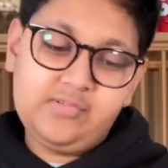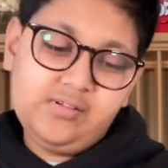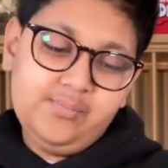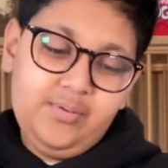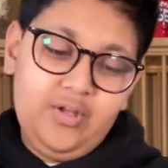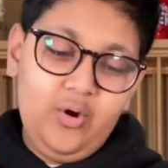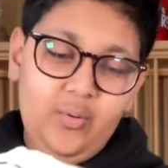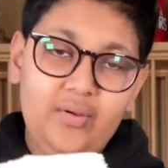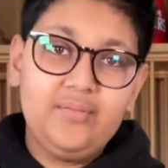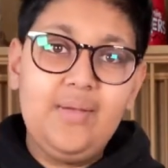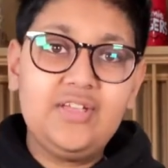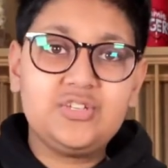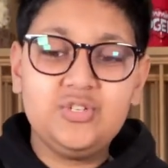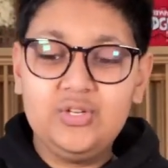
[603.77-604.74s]
But always
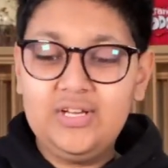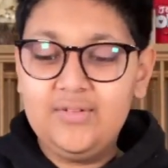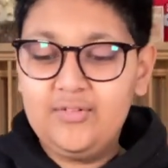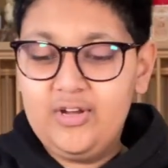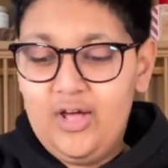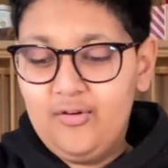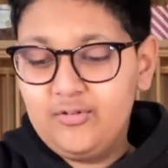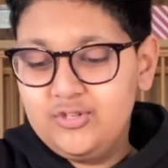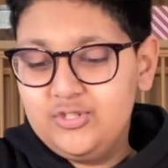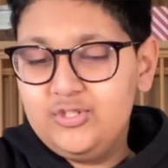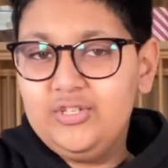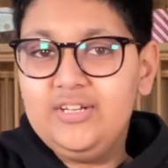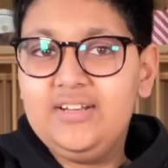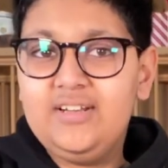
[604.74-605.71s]
make sure you leave enough, because you
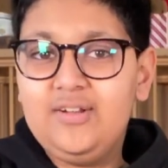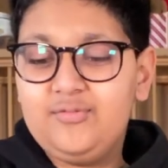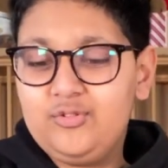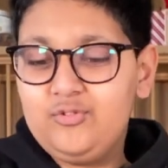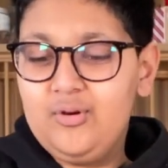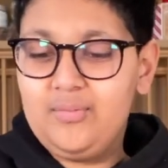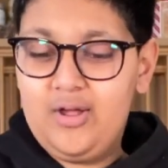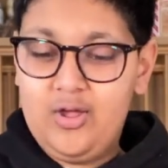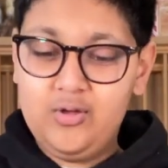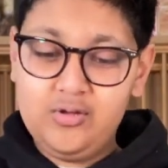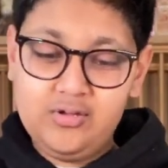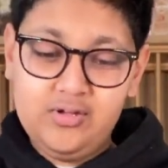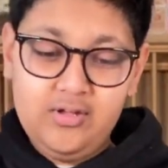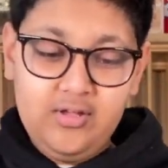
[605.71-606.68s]
do need enough to crumb coat.
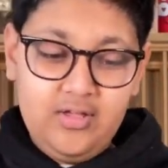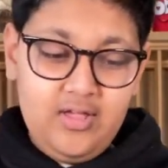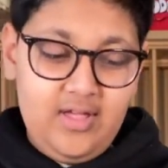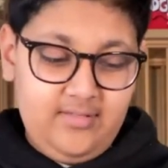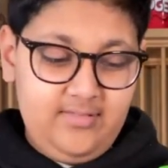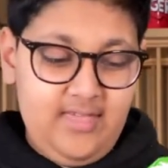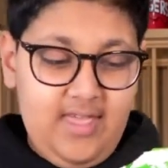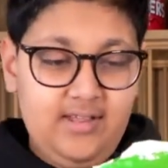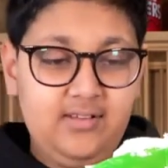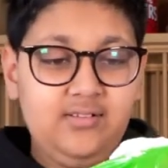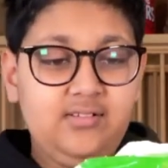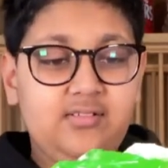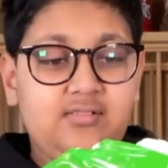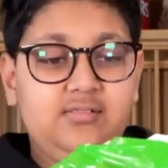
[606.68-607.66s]
And then
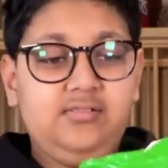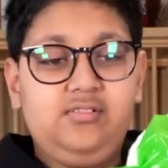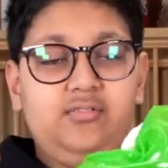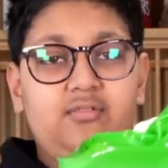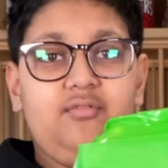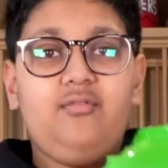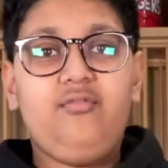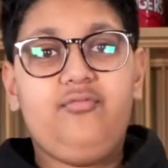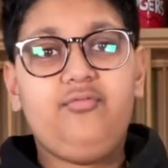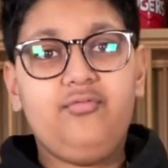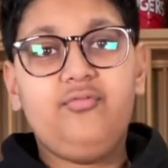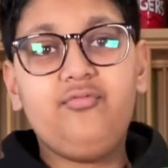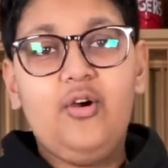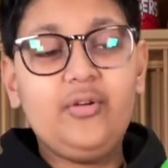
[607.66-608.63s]

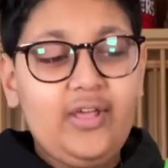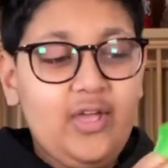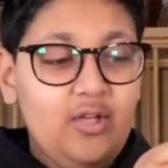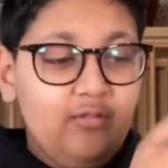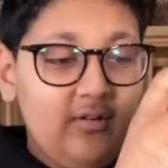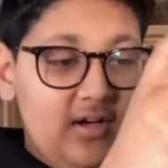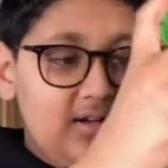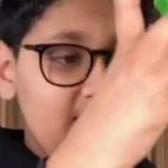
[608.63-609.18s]
fold it over,